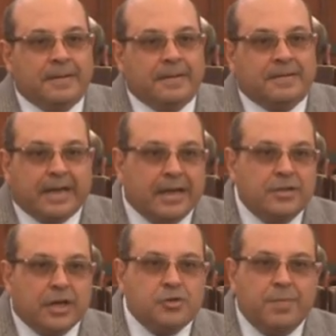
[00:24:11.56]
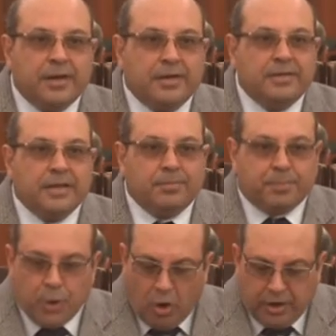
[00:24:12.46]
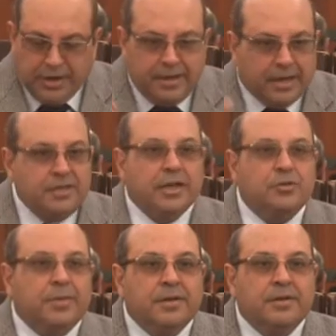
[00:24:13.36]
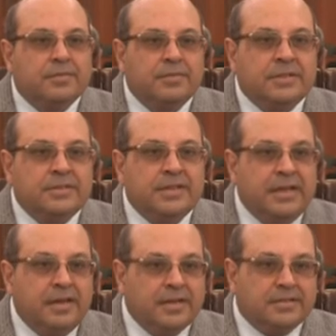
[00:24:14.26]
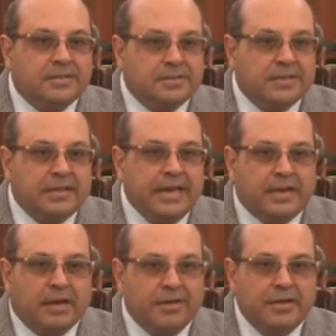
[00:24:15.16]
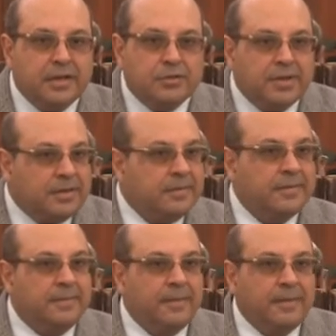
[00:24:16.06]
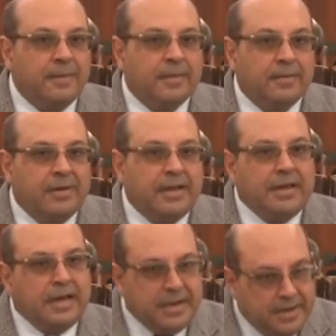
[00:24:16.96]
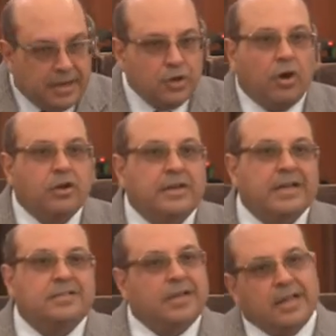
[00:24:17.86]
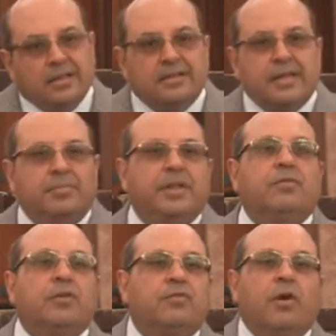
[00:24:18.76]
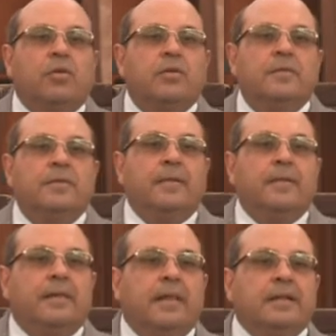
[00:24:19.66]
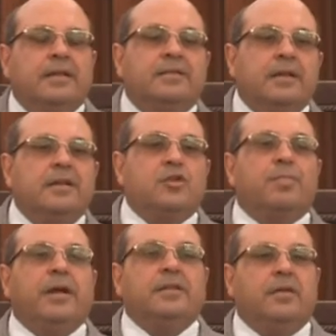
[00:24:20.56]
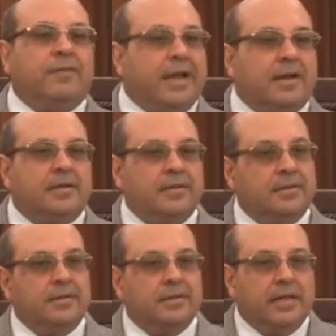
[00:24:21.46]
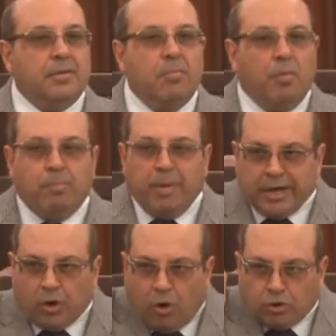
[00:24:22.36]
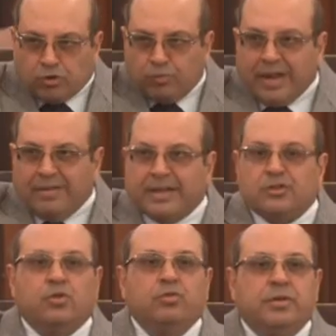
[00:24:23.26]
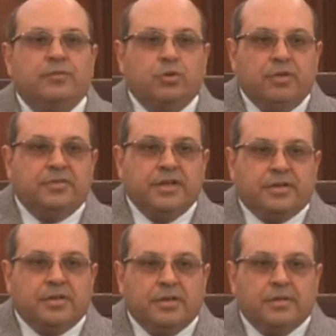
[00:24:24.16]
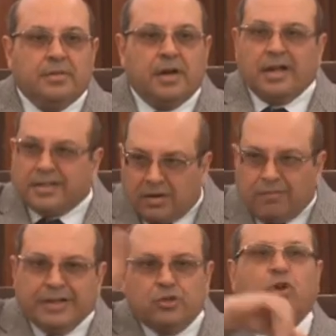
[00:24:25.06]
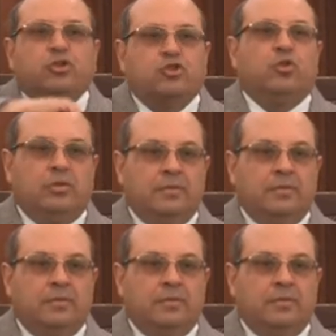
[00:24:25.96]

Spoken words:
Second judgment is a pure Indian judgment, which is the Indus, that data win judgment, where in an Indian context, again the same thing was followed. And they said, despite the fact that Mumbai courts would have exclusive jurisdiction, otherwise also,